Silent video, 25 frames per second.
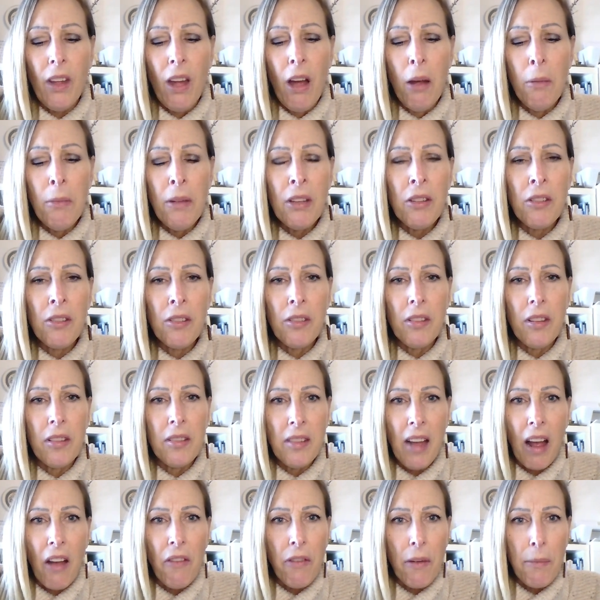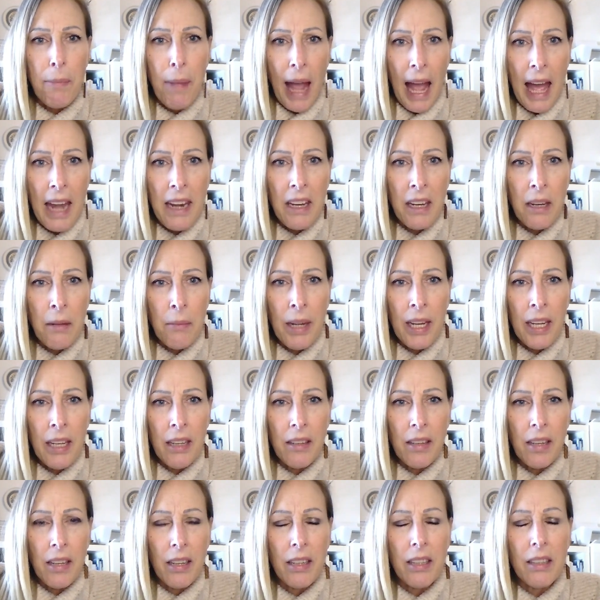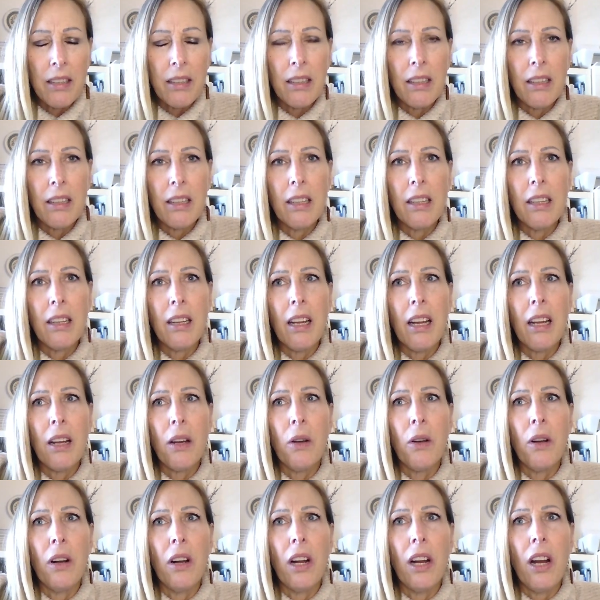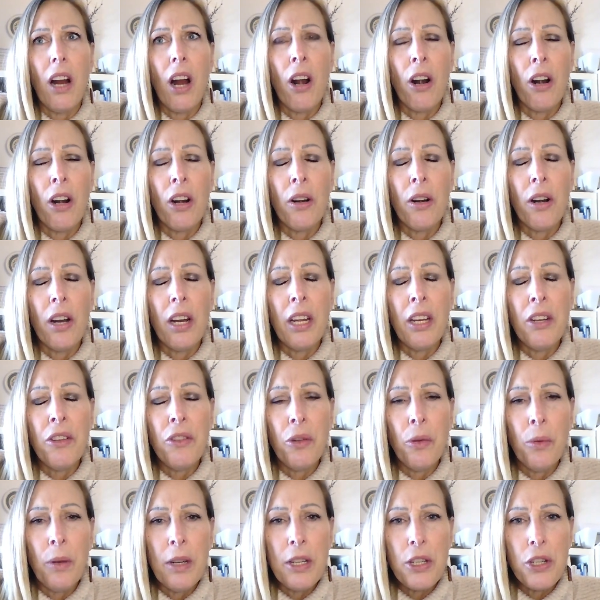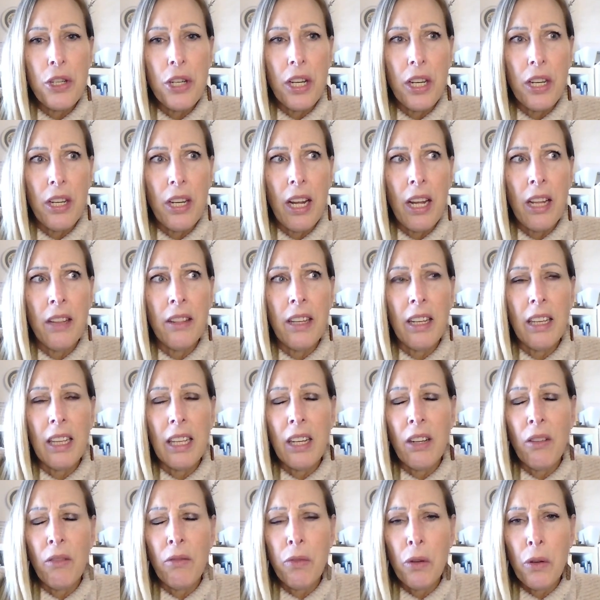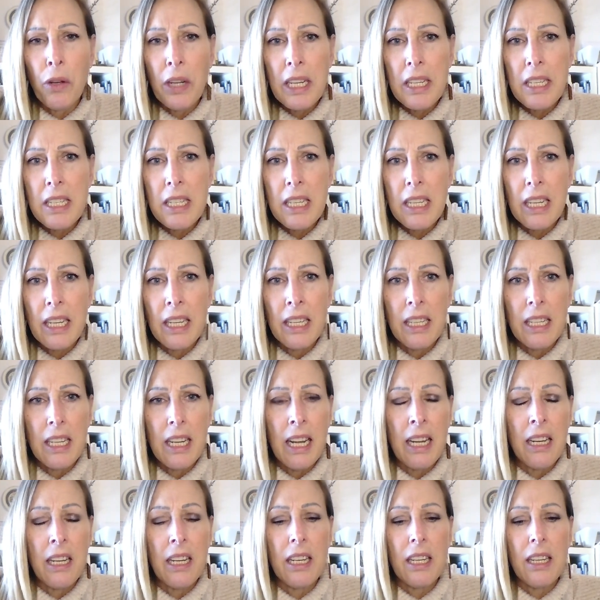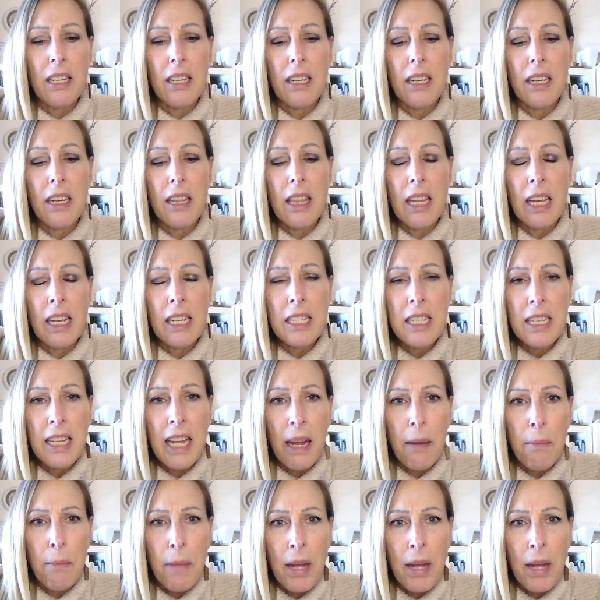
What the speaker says: almost self-abandonment, our intuition and the little voice and things get